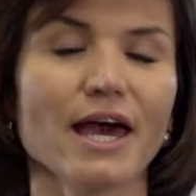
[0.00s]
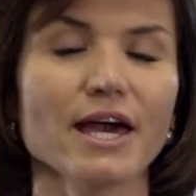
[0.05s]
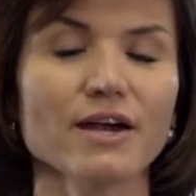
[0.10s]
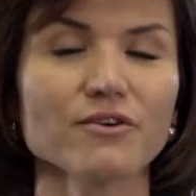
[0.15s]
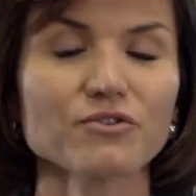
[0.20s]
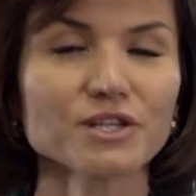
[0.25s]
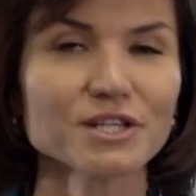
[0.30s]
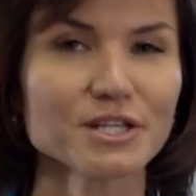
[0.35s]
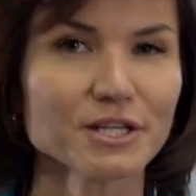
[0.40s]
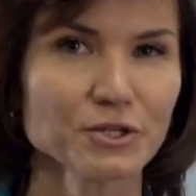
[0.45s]

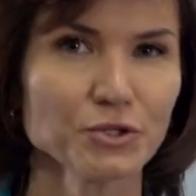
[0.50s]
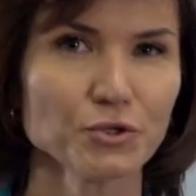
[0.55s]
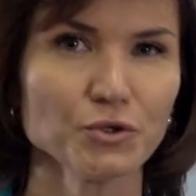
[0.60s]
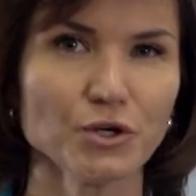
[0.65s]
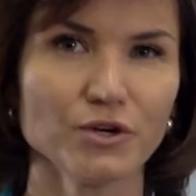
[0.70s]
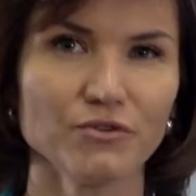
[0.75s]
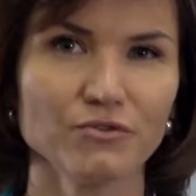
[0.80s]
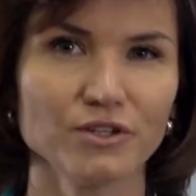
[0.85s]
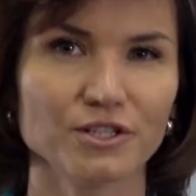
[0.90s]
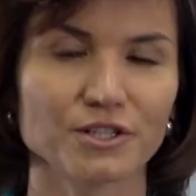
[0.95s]
everything you
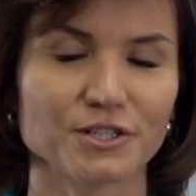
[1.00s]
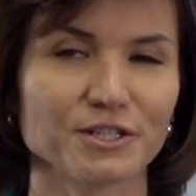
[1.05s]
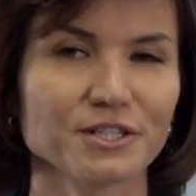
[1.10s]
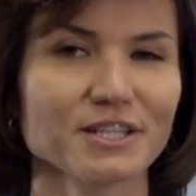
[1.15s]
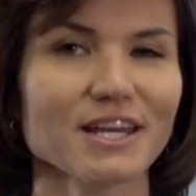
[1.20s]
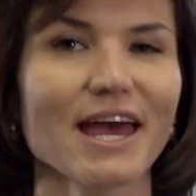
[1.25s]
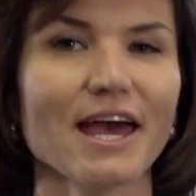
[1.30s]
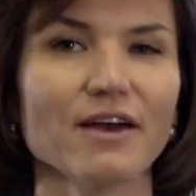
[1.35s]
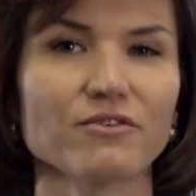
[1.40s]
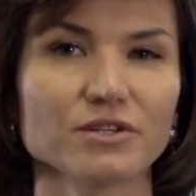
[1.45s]
have learned,
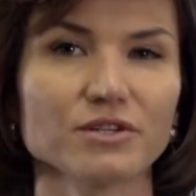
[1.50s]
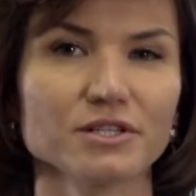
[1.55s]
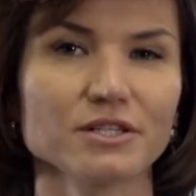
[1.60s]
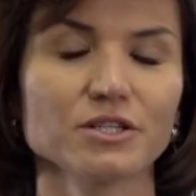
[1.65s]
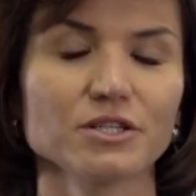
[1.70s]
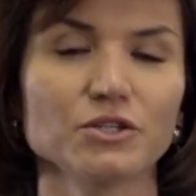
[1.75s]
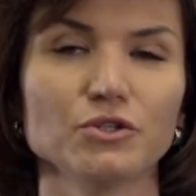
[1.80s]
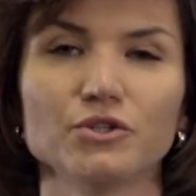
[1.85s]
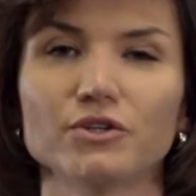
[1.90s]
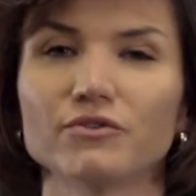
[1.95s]

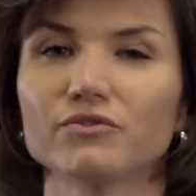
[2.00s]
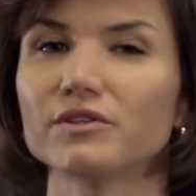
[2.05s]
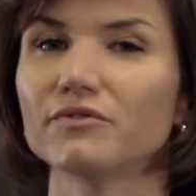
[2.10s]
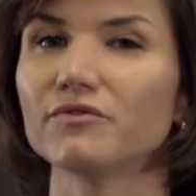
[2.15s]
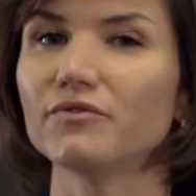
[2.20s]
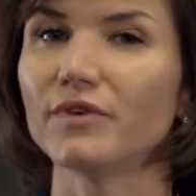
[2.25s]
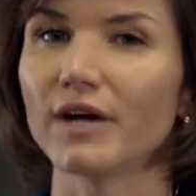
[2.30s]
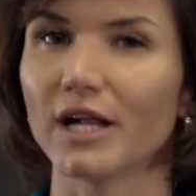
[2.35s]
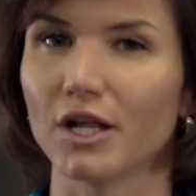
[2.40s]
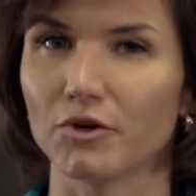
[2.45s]
everything you have
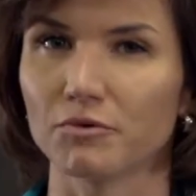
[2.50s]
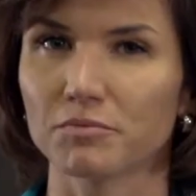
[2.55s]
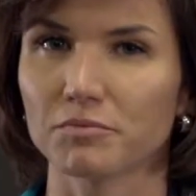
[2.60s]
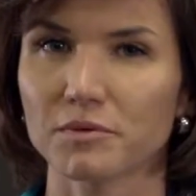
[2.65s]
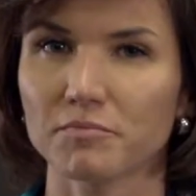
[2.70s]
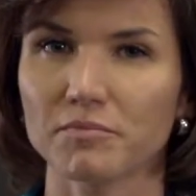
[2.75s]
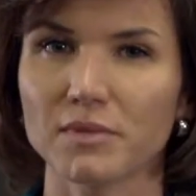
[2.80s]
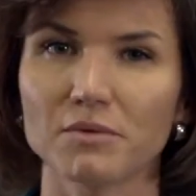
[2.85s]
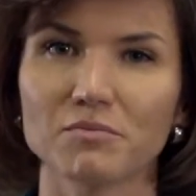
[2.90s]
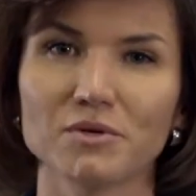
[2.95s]
developed,
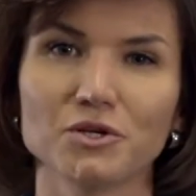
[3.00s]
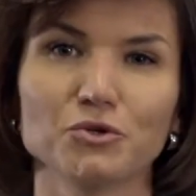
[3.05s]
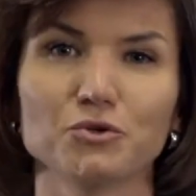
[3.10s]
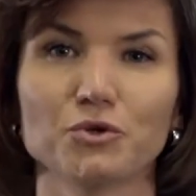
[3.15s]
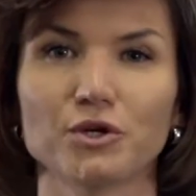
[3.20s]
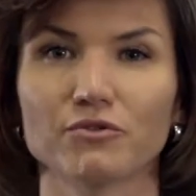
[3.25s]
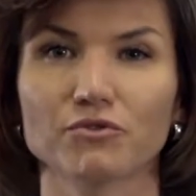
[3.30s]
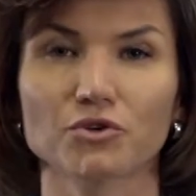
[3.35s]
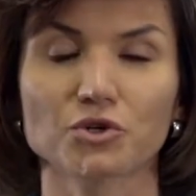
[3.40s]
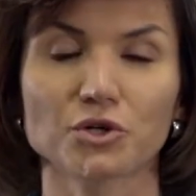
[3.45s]
maybe you
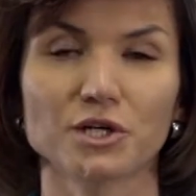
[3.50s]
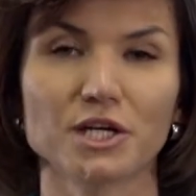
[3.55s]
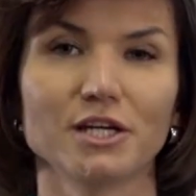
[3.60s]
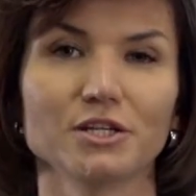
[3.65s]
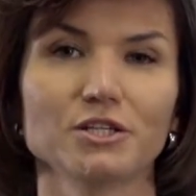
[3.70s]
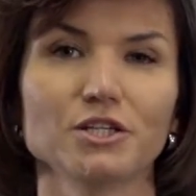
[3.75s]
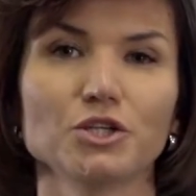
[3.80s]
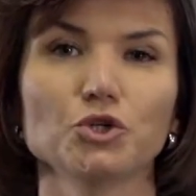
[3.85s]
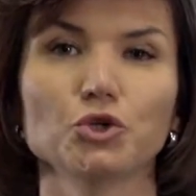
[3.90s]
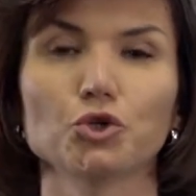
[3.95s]
have
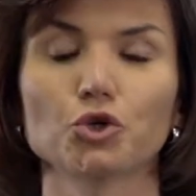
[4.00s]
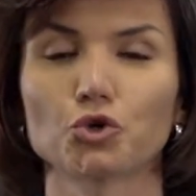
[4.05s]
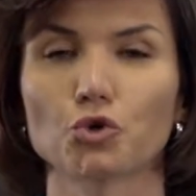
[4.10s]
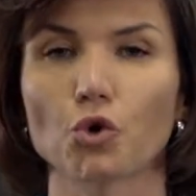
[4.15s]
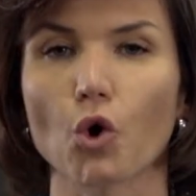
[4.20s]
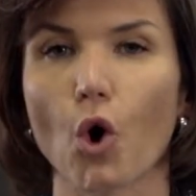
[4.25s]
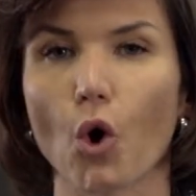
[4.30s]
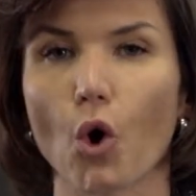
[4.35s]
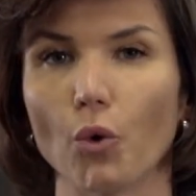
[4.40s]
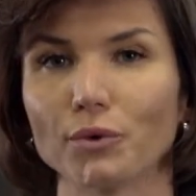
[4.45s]
created your
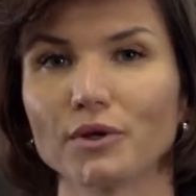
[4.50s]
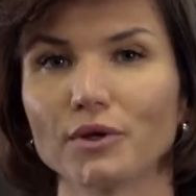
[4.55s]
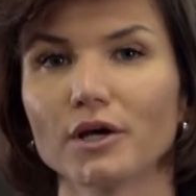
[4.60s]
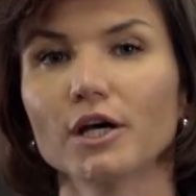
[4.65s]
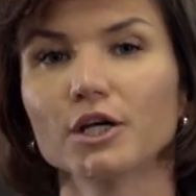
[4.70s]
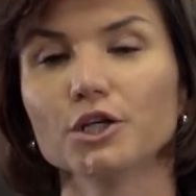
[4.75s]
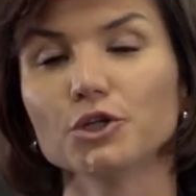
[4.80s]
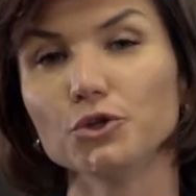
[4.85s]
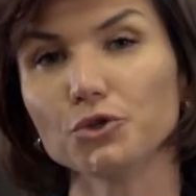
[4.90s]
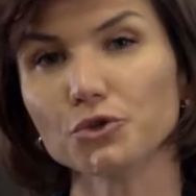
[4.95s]
own
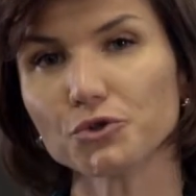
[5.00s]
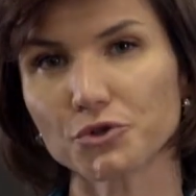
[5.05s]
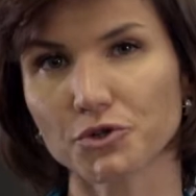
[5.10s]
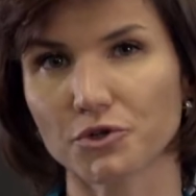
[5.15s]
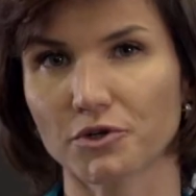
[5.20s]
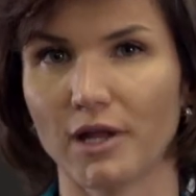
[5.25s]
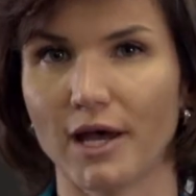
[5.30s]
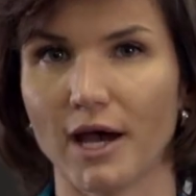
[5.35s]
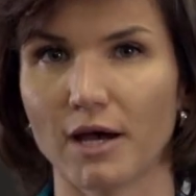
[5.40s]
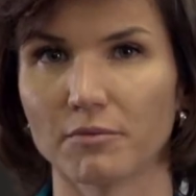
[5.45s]

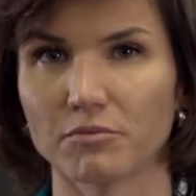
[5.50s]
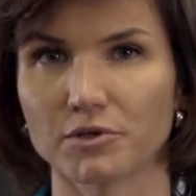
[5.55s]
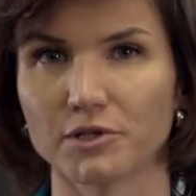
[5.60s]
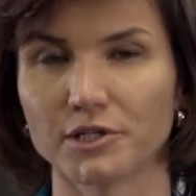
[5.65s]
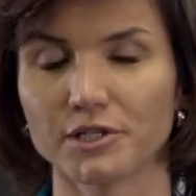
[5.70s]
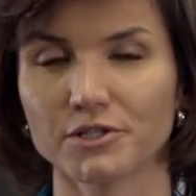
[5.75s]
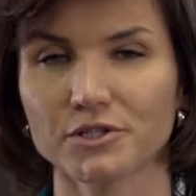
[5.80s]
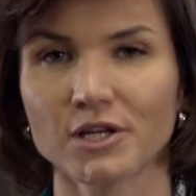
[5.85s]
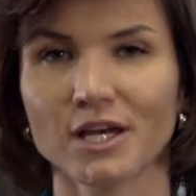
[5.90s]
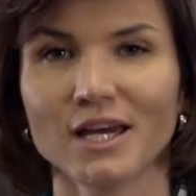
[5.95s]
user
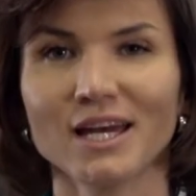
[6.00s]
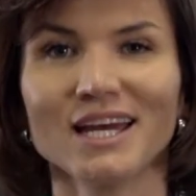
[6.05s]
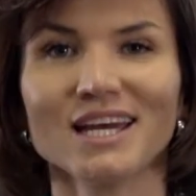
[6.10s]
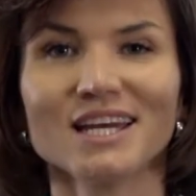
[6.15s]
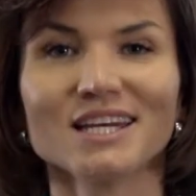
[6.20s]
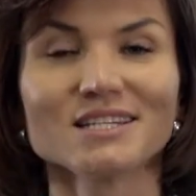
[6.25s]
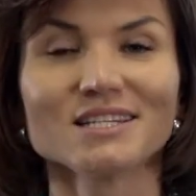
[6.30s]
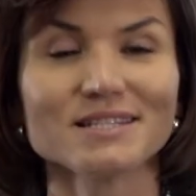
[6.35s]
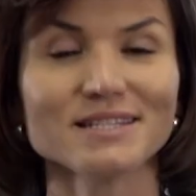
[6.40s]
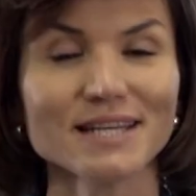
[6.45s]
libraries,
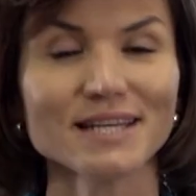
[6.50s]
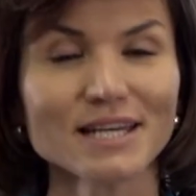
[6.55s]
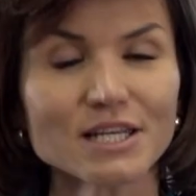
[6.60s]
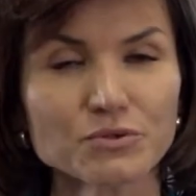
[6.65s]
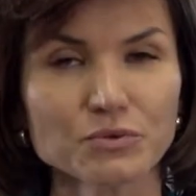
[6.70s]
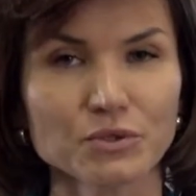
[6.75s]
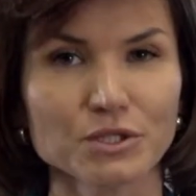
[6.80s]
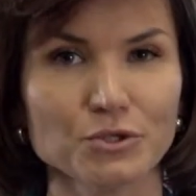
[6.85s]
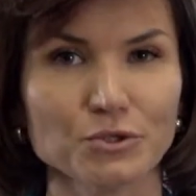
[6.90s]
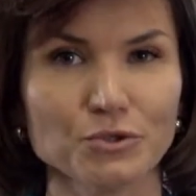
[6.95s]

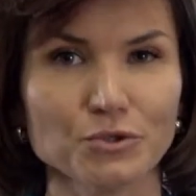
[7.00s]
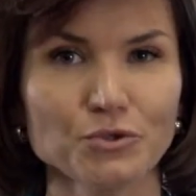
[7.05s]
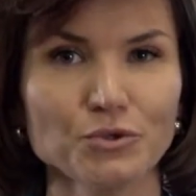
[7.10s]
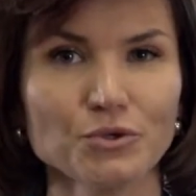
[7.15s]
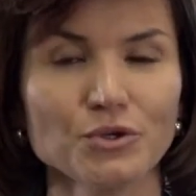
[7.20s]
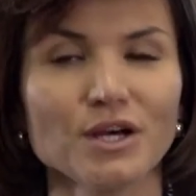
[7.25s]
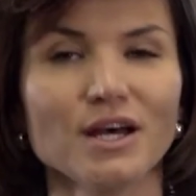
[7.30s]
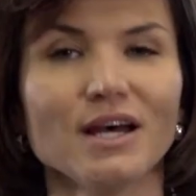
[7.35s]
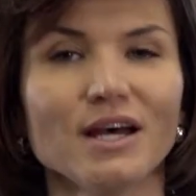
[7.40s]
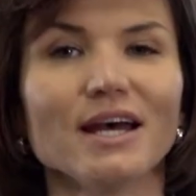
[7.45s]
stays with you
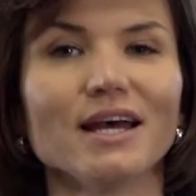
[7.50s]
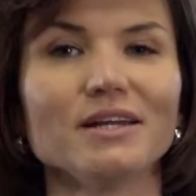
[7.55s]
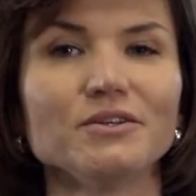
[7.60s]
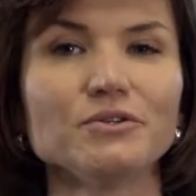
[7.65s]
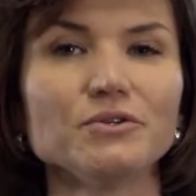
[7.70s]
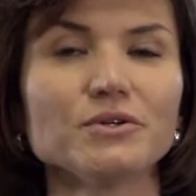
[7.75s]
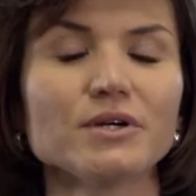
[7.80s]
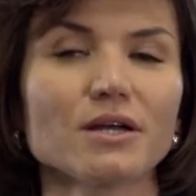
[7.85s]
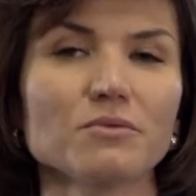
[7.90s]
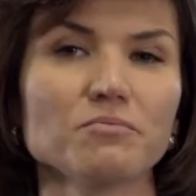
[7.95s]
and
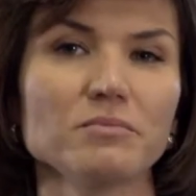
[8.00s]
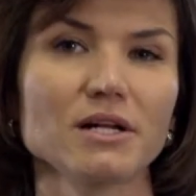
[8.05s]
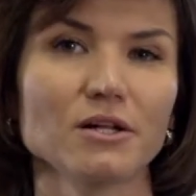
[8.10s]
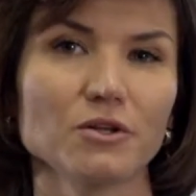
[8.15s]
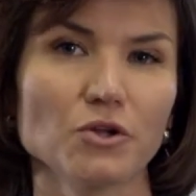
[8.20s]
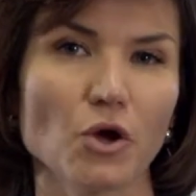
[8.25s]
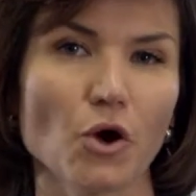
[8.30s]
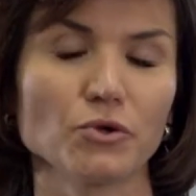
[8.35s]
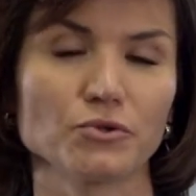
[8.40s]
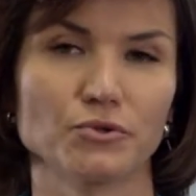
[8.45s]
you can
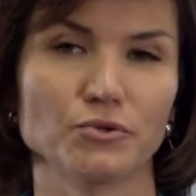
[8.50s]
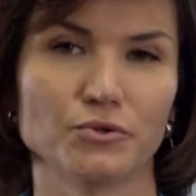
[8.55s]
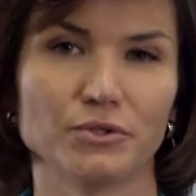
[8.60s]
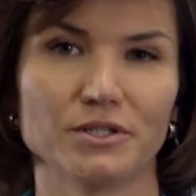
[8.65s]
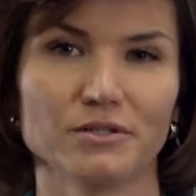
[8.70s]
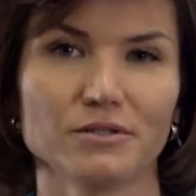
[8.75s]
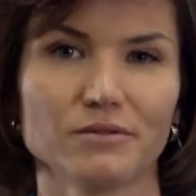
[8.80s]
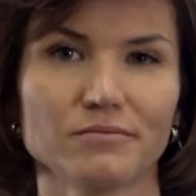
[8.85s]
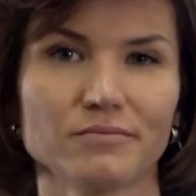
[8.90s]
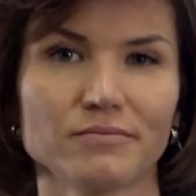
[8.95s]
build onto it.